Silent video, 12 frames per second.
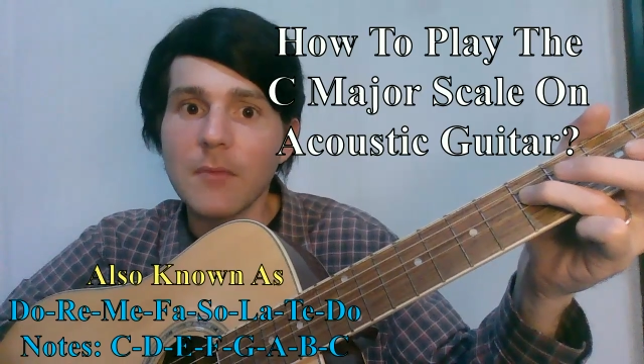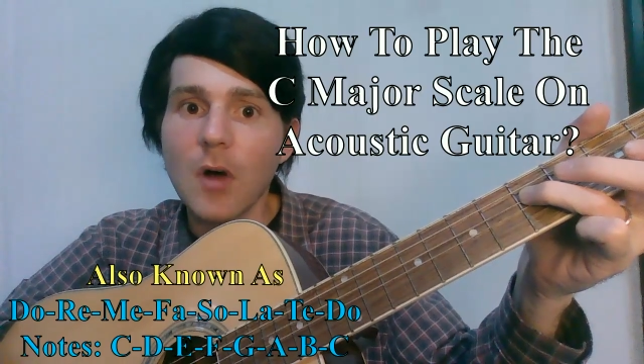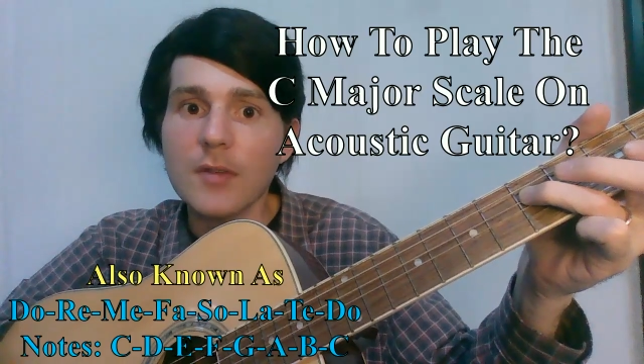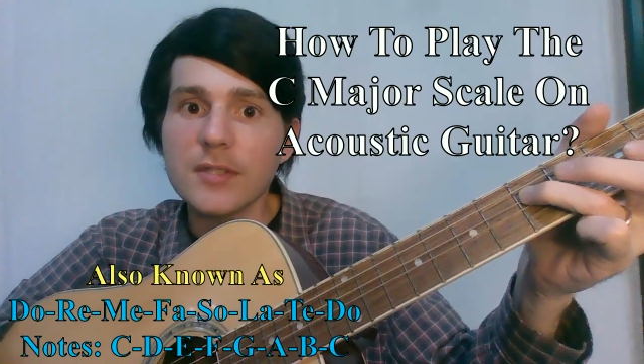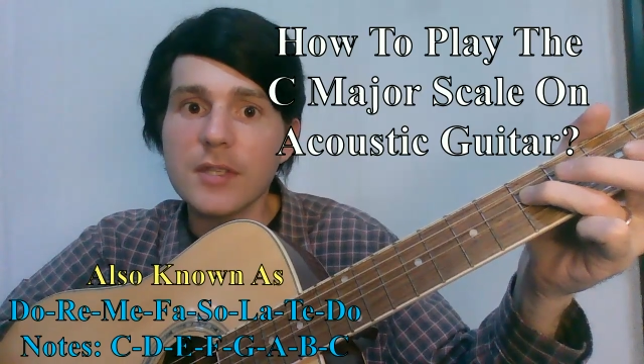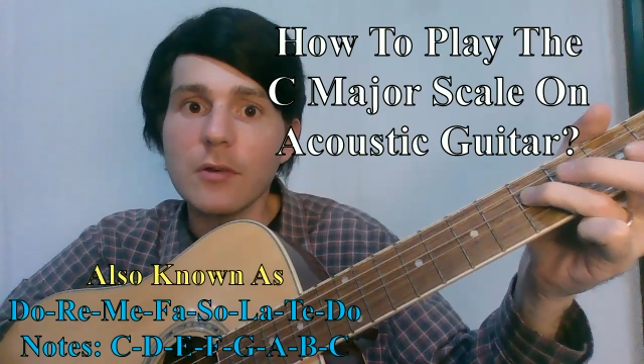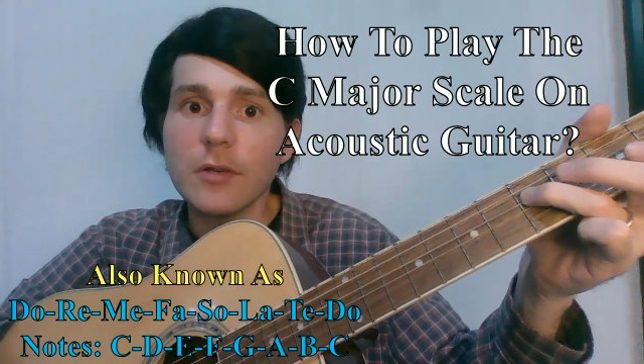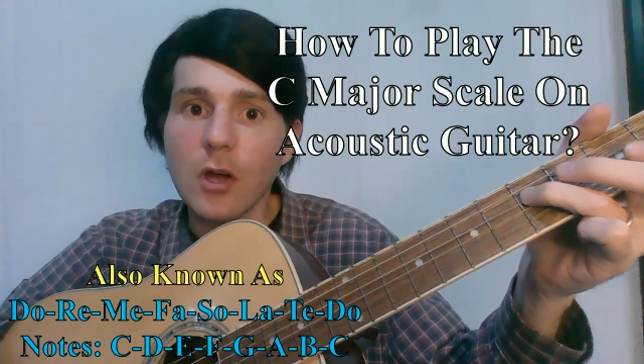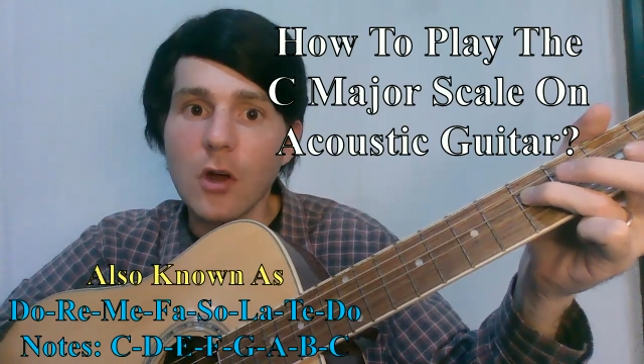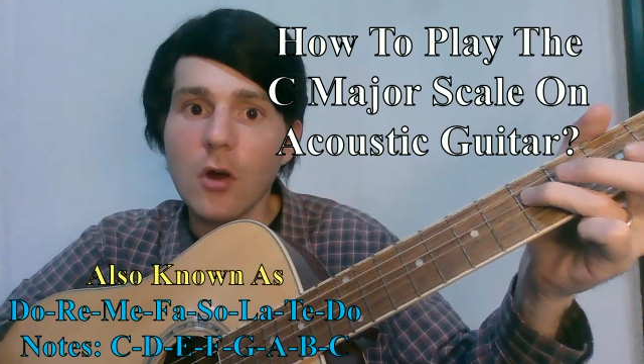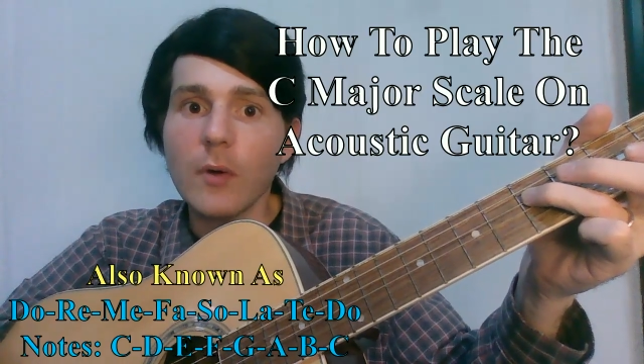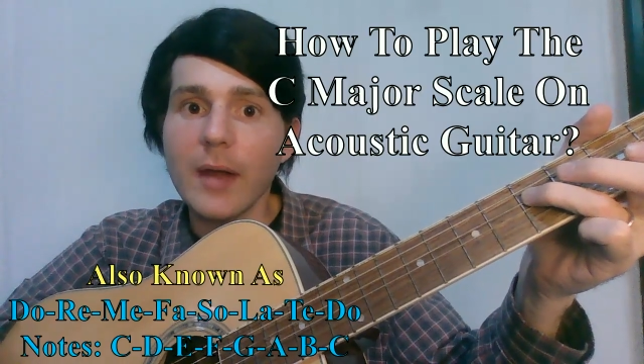Also
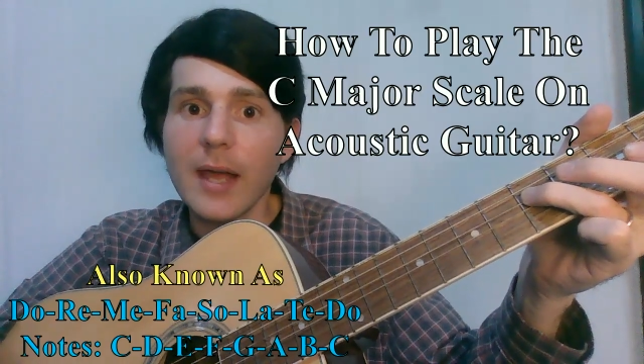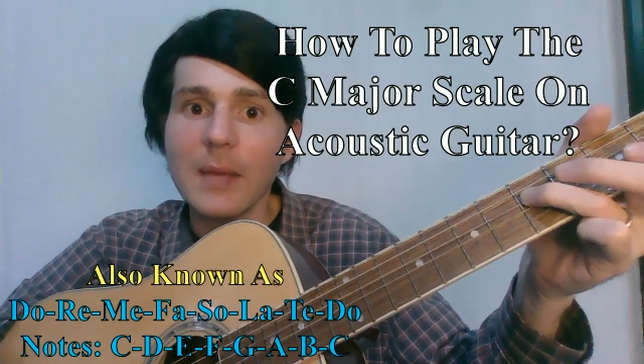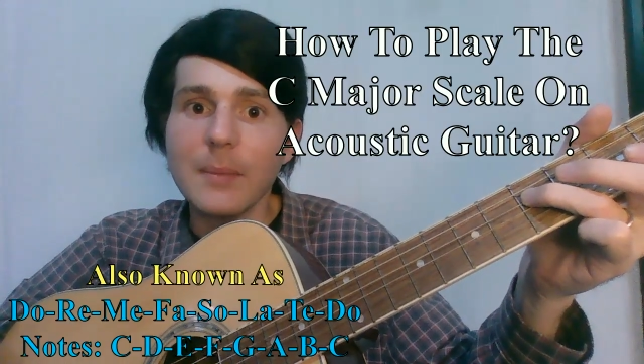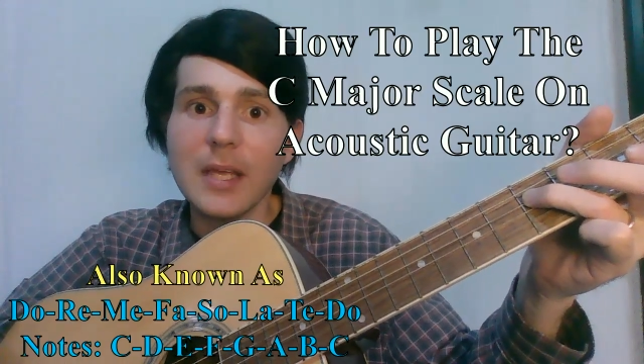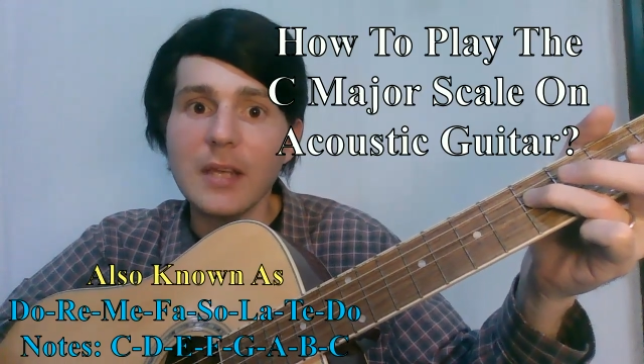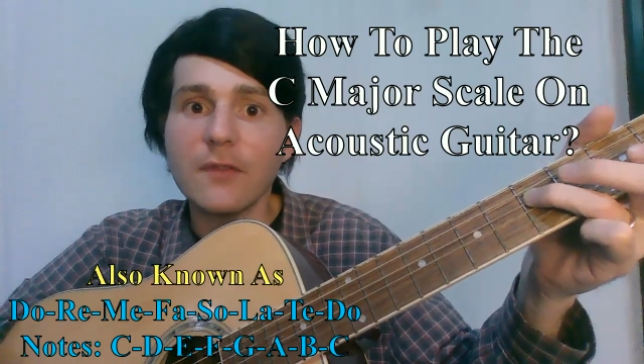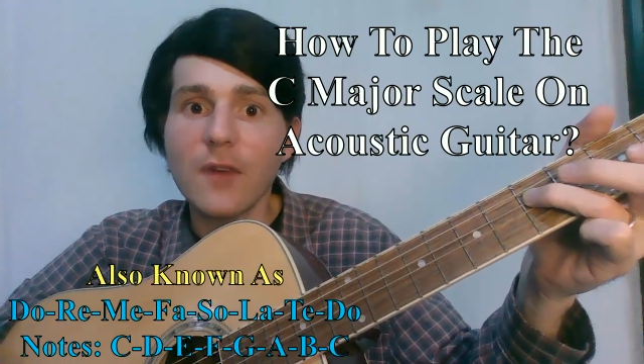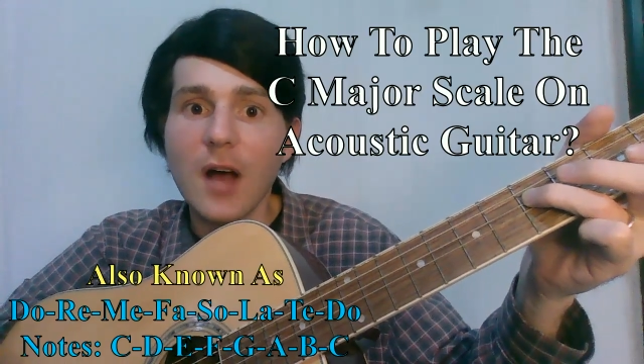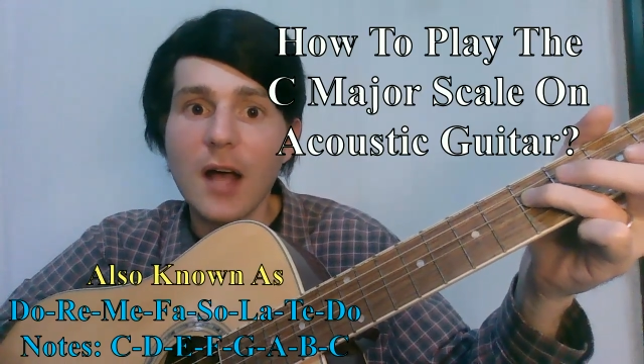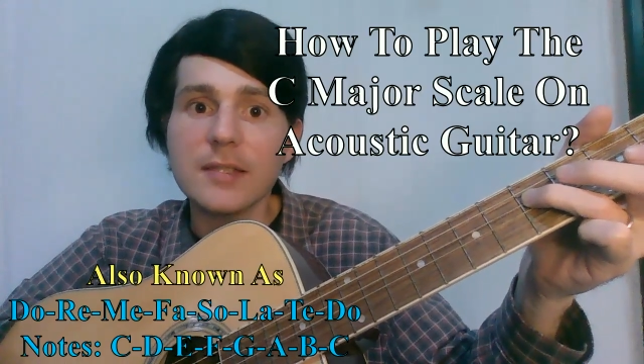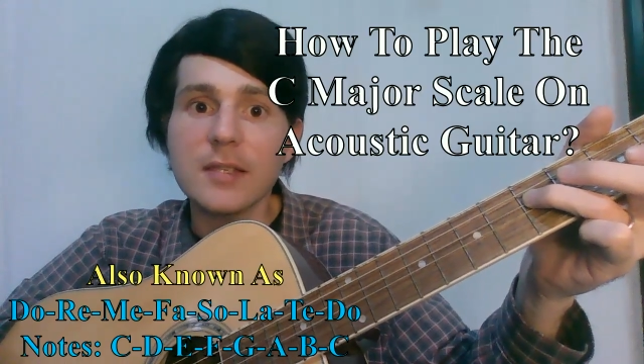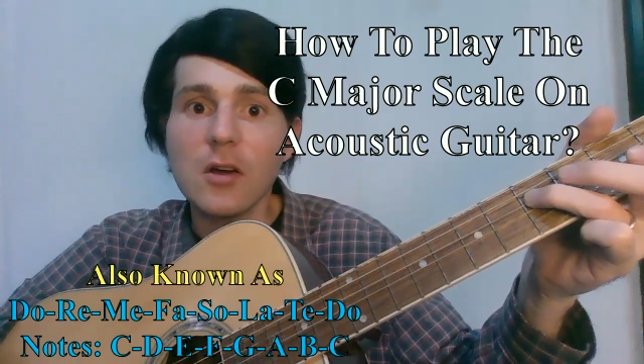do, re, mi,
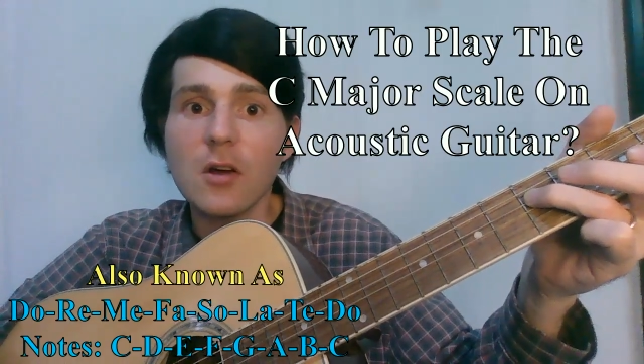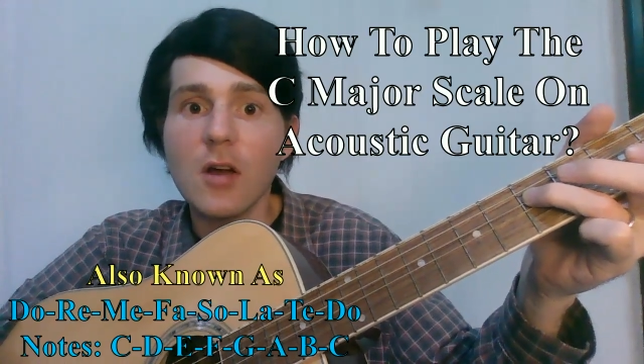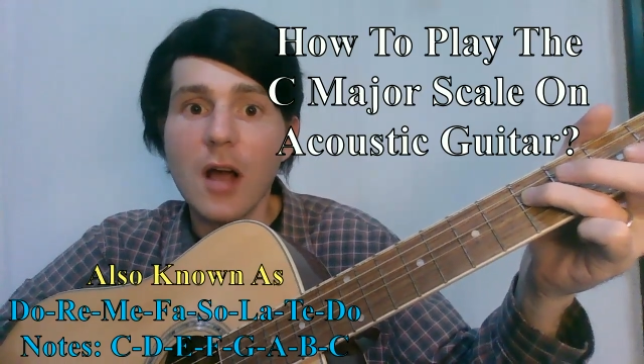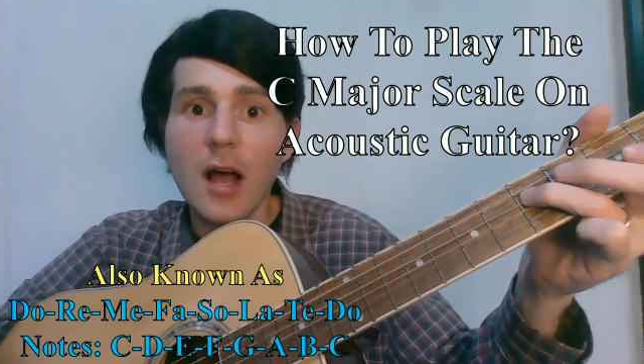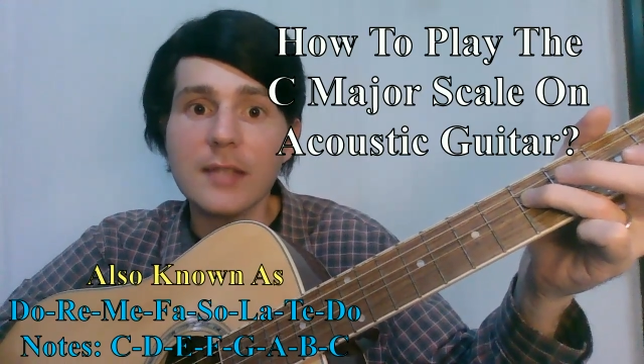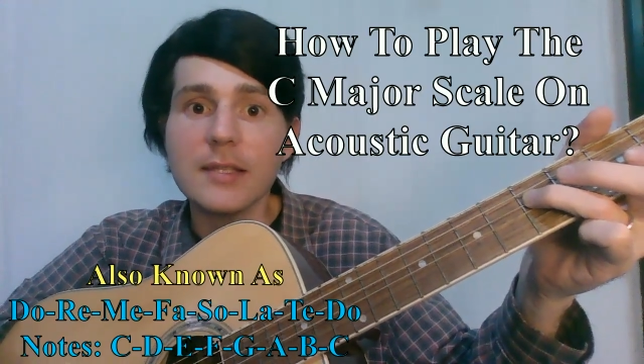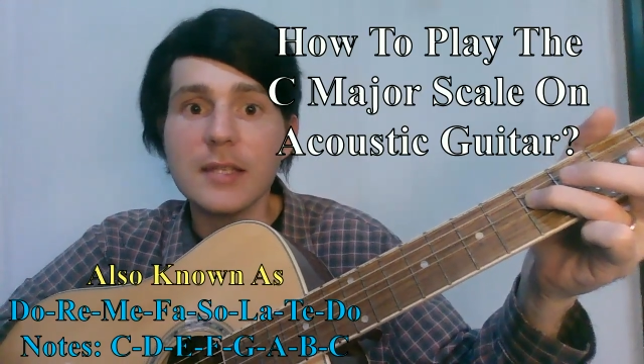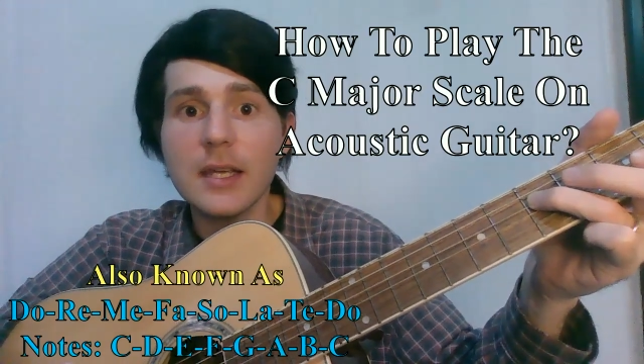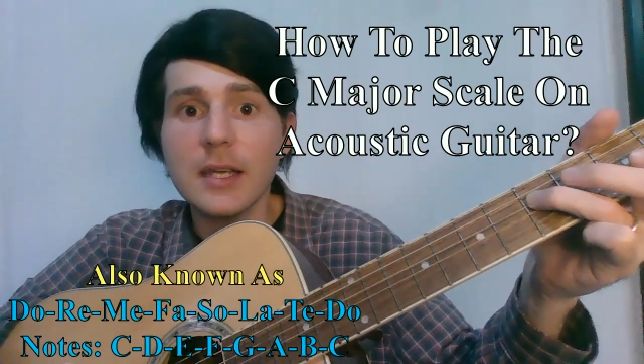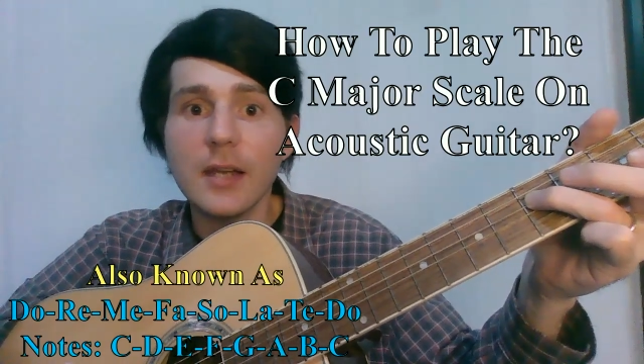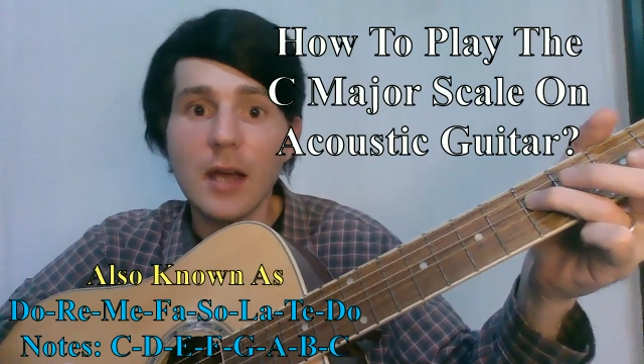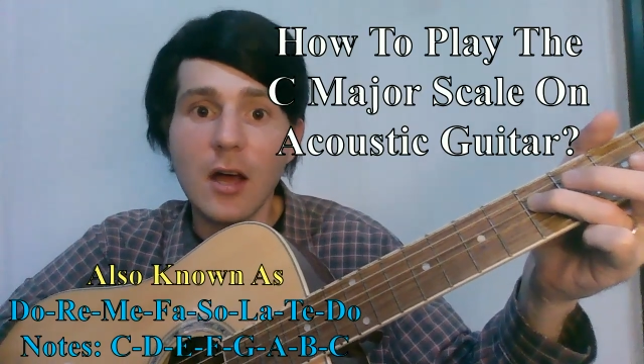fa, sol, la,
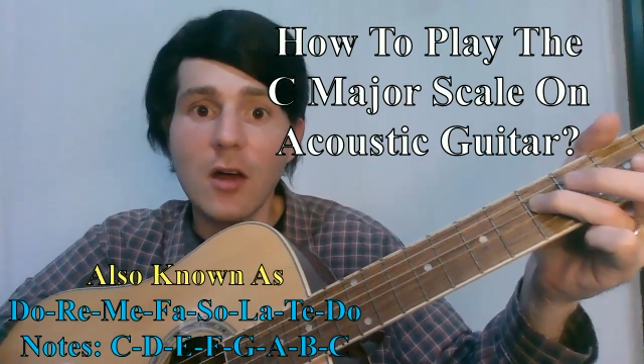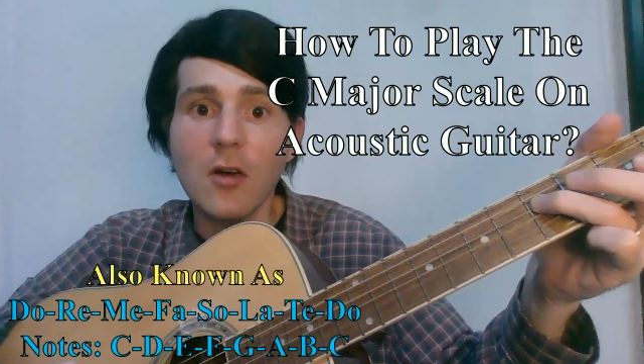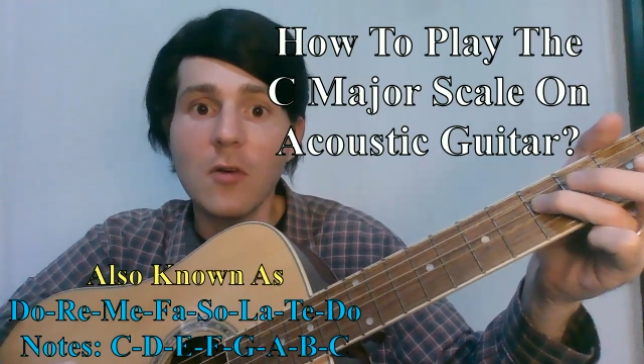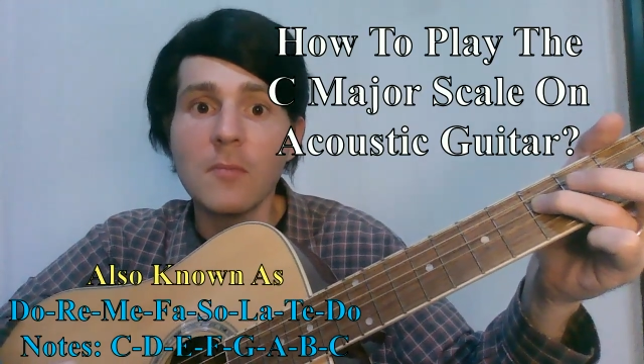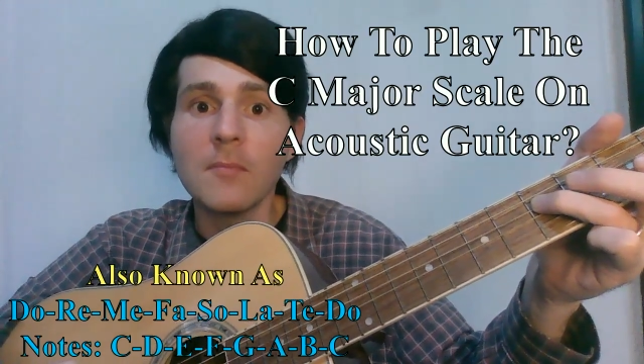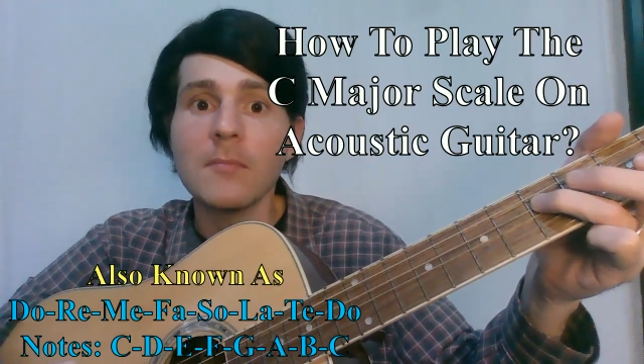ti, do.